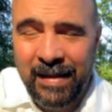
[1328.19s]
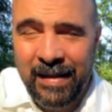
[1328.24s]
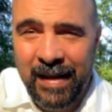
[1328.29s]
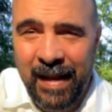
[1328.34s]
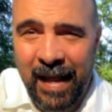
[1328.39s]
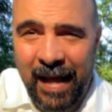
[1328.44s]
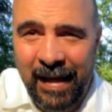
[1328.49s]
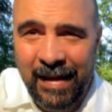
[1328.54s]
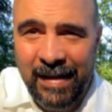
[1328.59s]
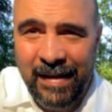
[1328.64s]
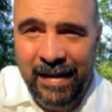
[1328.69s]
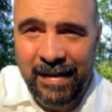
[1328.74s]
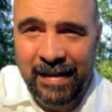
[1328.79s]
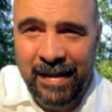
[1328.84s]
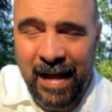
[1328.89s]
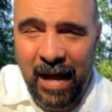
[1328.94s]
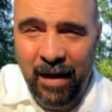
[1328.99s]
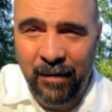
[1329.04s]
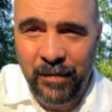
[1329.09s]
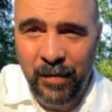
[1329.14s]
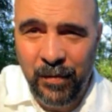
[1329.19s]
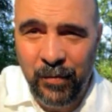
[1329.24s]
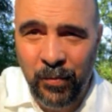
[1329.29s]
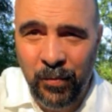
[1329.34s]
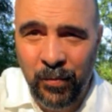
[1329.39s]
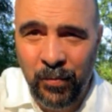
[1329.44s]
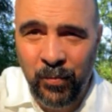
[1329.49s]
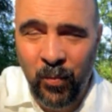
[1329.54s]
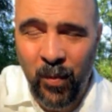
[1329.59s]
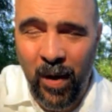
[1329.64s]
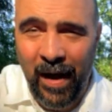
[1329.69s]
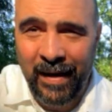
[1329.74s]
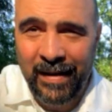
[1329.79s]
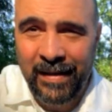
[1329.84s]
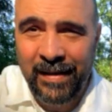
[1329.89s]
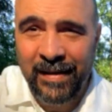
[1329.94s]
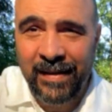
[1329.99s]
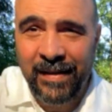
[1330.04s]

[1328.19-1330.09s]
late in the afternoon. Why?